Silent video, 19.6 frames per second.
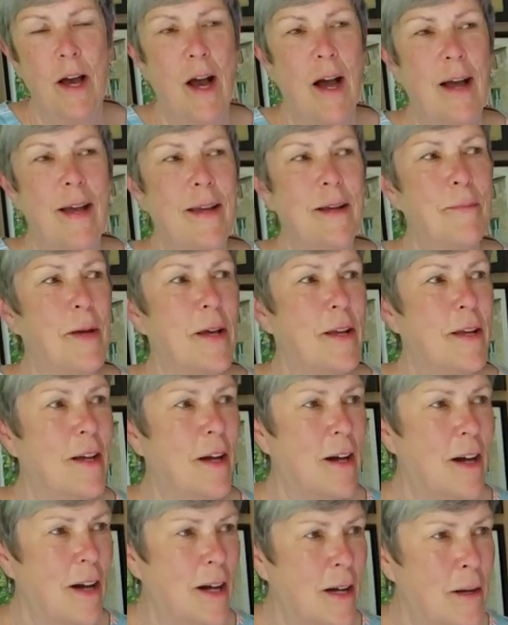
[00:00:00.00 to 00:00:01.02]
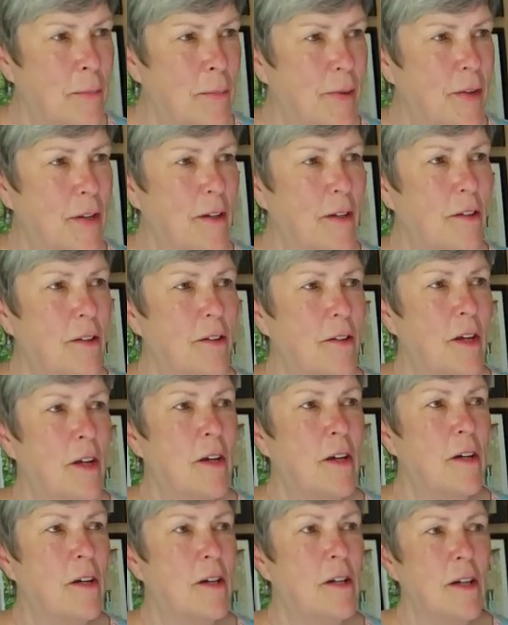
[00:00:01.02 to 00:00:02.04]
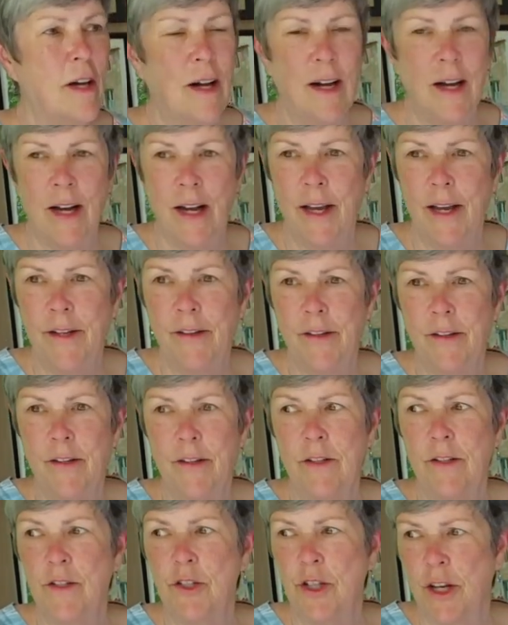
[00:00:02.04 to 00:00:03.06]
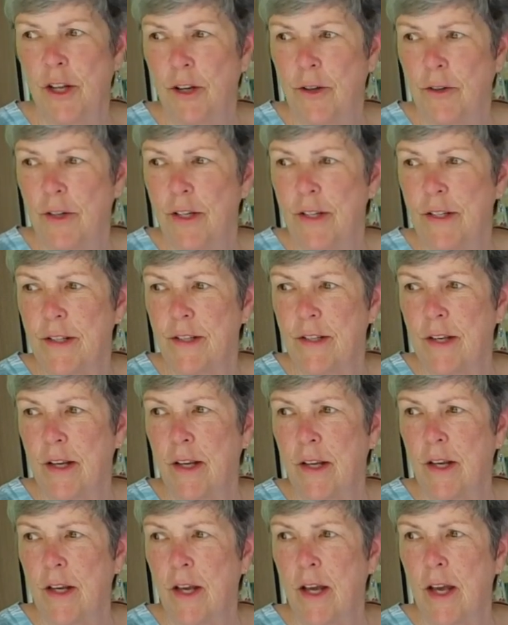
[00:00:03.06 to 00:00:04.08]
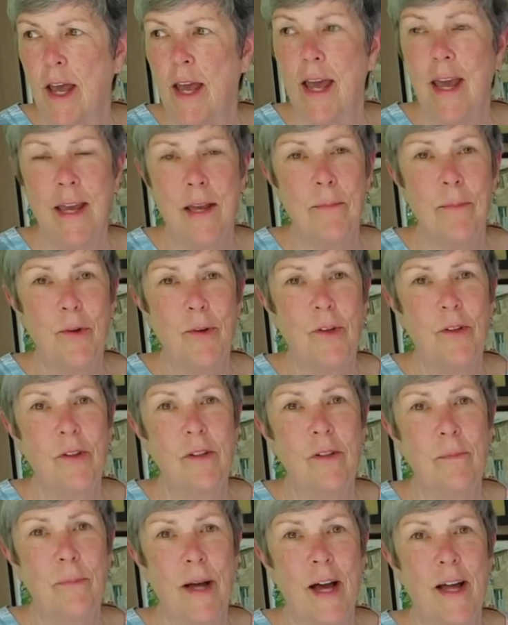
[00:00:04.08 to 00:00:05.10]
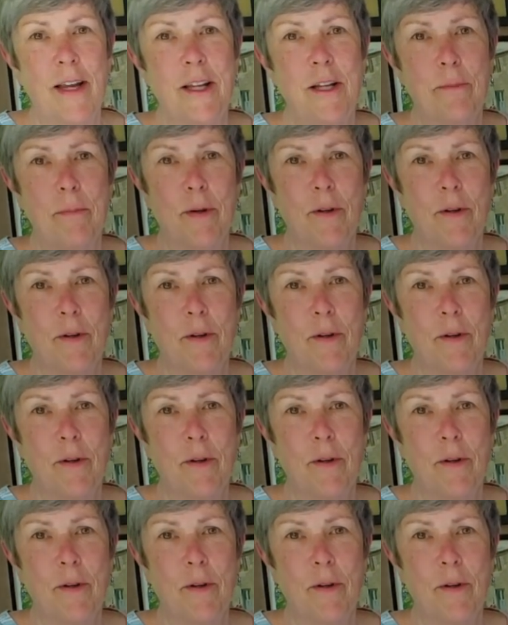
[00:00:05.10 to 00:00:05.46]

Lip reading: I am a competent, kind, generous, able-bodied